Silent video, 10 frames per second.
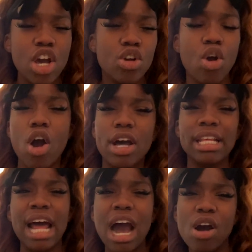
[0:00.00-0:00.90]
God
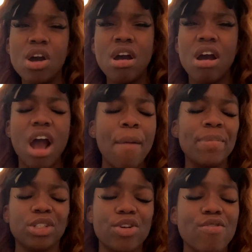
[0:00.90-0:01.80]
and how I'm
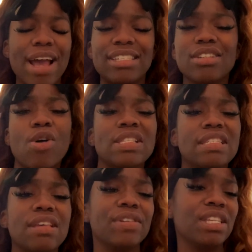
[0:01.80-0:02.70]
a Christ
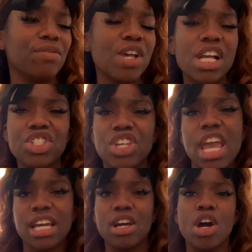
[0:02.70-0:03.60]
conservative
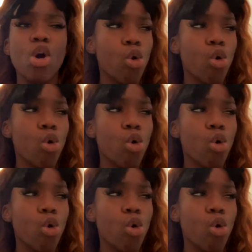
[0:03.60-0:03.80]
chick